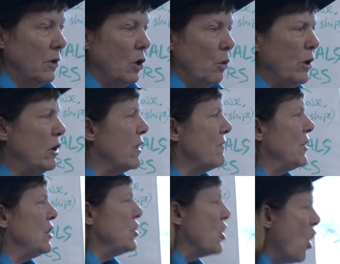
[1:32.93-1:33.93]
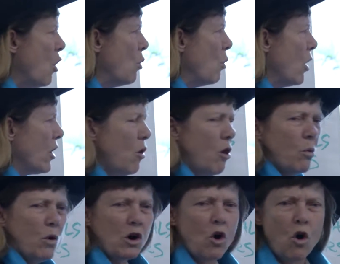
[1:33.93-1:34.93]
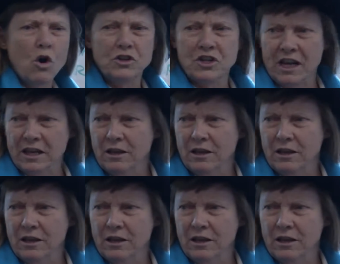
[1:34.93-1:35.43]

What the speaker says: We don't even know what all we're causing.